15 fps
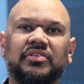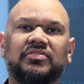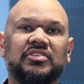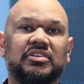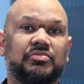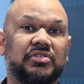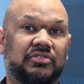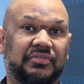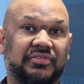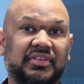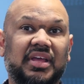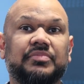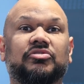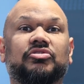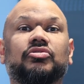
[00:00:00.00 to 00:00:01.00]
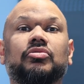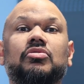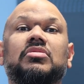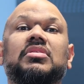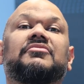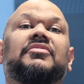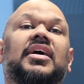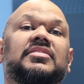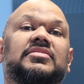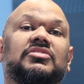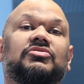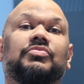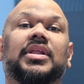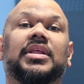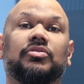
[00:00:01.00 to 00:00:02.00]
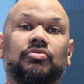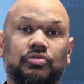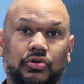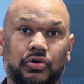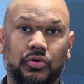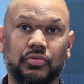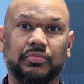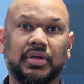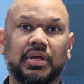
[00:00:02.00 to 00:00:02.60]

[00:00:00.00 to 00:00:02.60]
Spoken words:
series of steps so your device is ready to go.